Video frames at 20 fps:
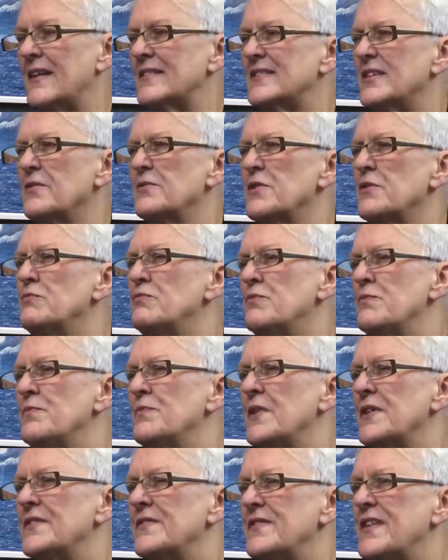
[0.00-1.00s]
So
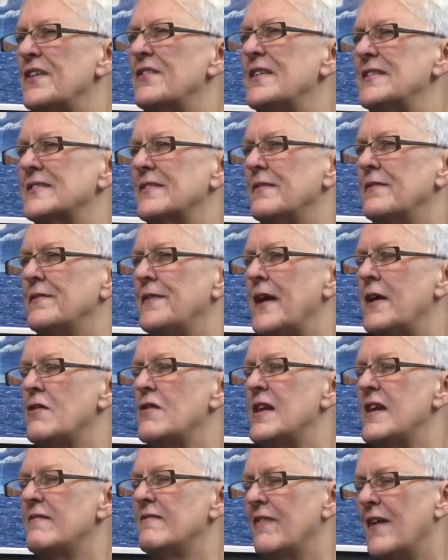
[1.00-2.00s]
there is a
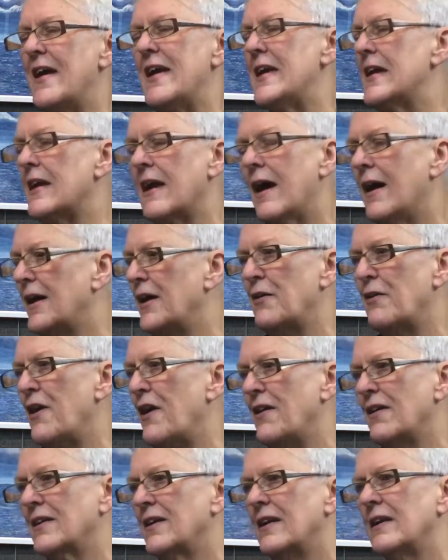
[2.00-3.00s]
very vague
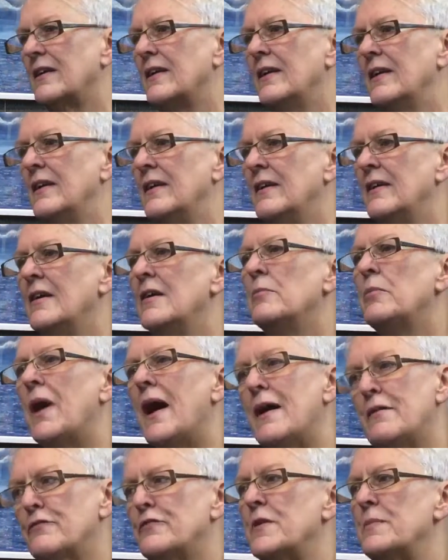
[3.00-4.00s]
hierarchy,
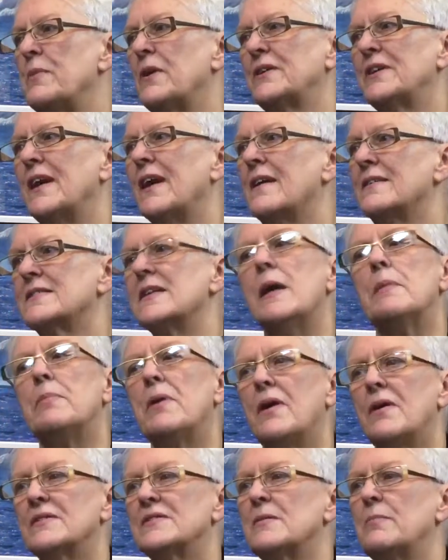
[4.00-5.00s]
but everybody has their
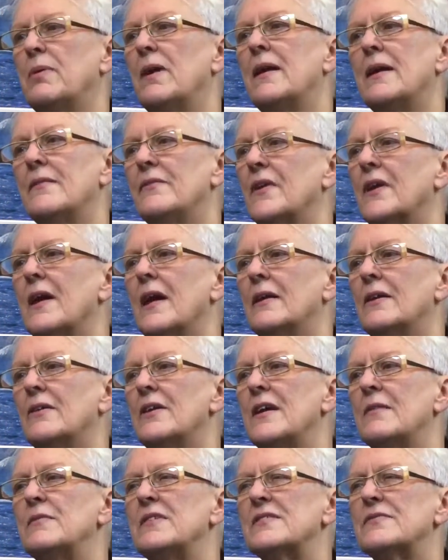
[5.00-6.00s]
part to play in the
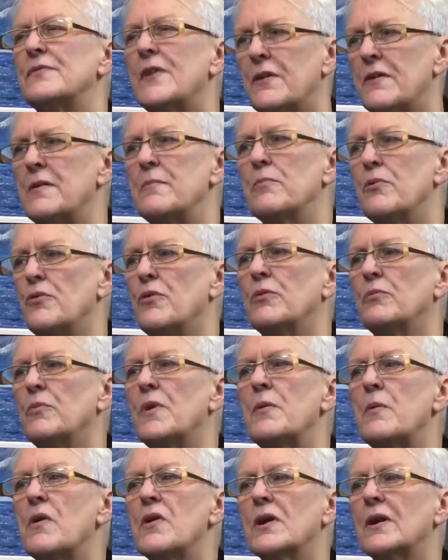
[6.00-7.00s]
gallery, and it's very important
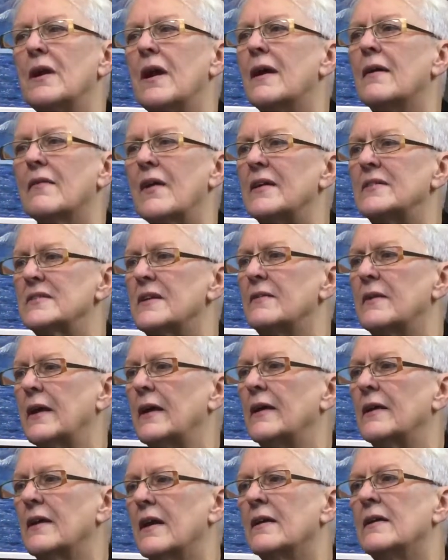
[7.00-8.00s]
we work like that,
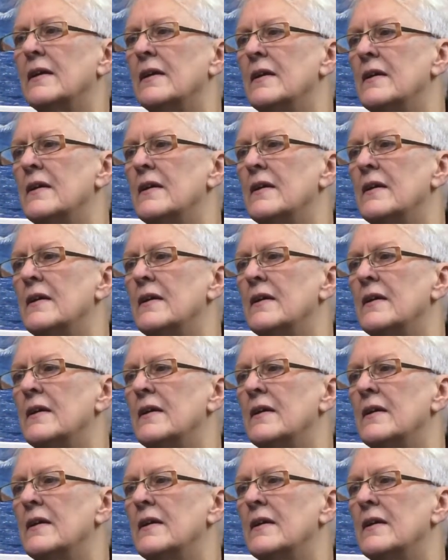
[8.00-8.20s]
I think.